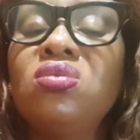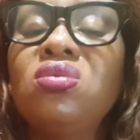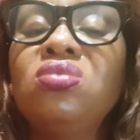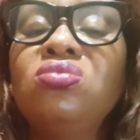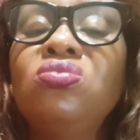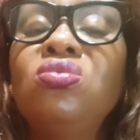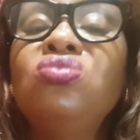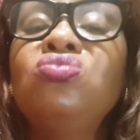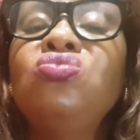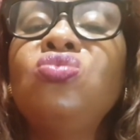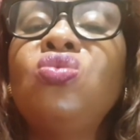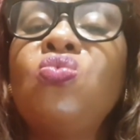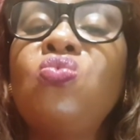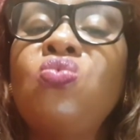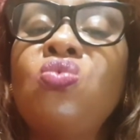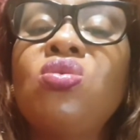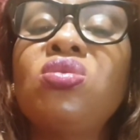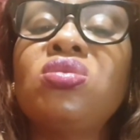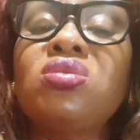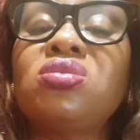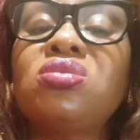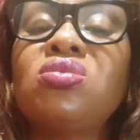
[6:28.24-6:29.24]
know your
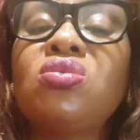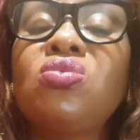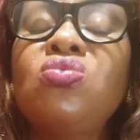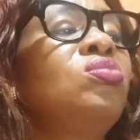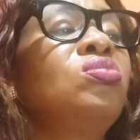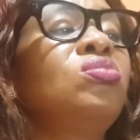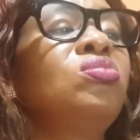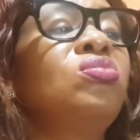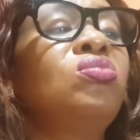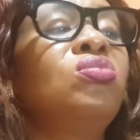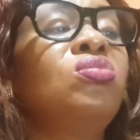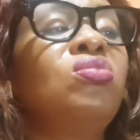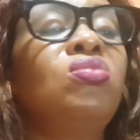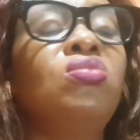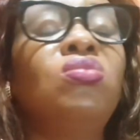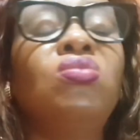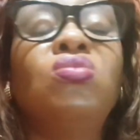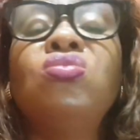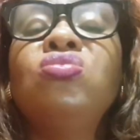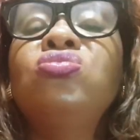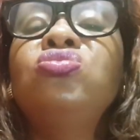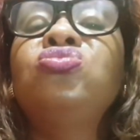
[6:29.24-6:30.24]
what?
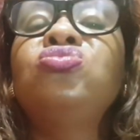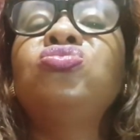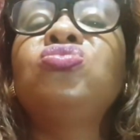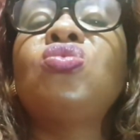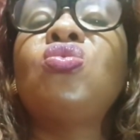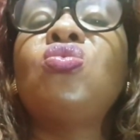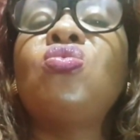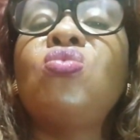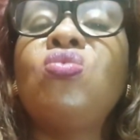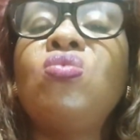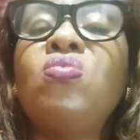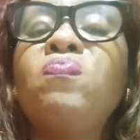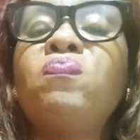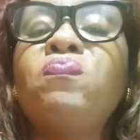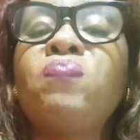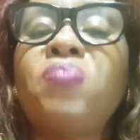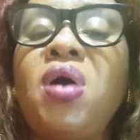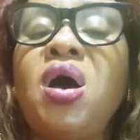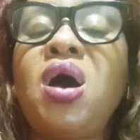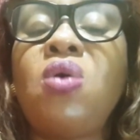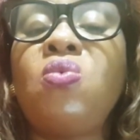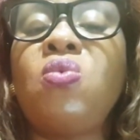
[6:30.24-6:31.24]
Hold your own
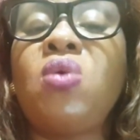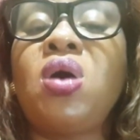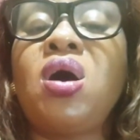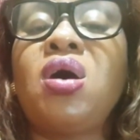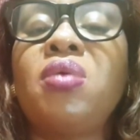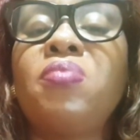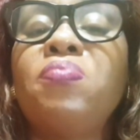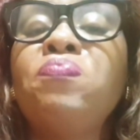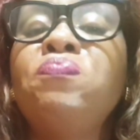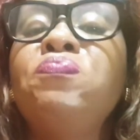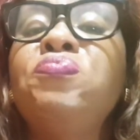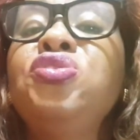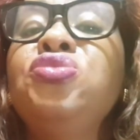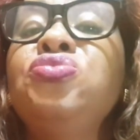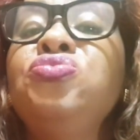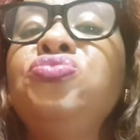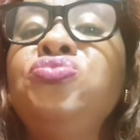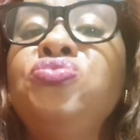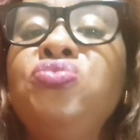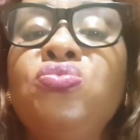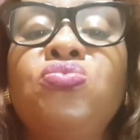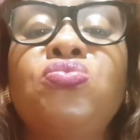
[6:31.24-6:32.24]
power. Be
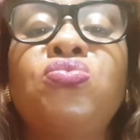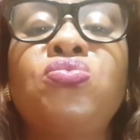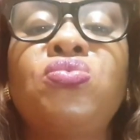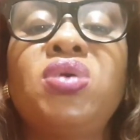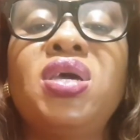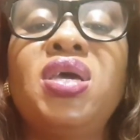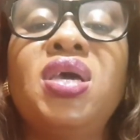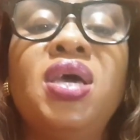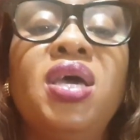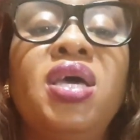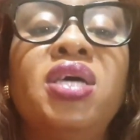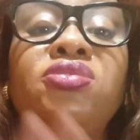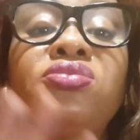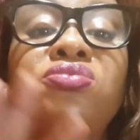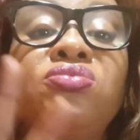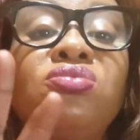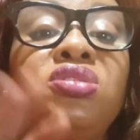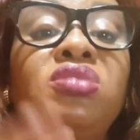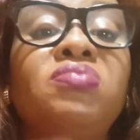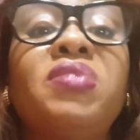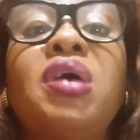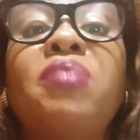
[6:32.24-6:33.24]
you. Excuse me,